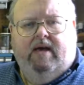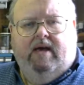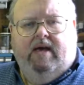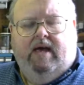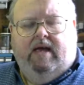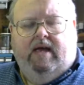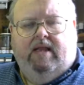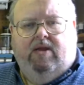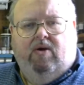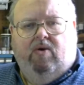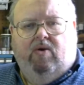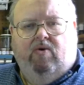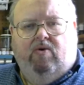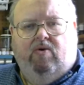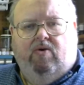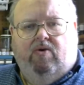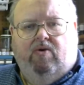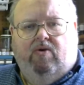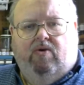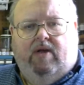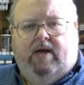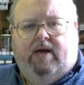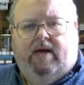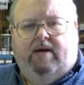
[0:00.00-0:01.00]
a
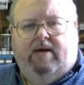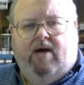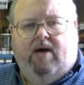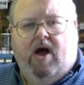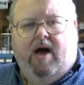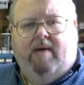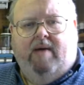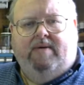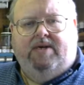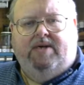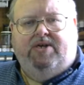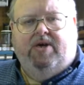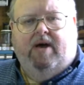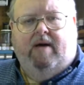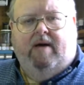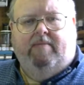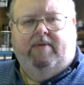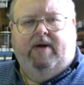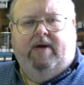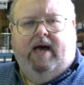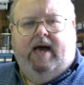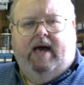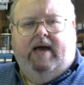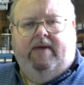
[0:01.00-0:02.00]
local hobby shop
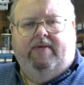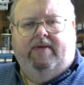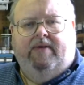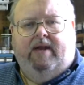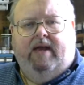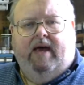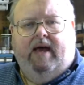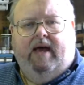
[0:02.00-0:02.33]
guy that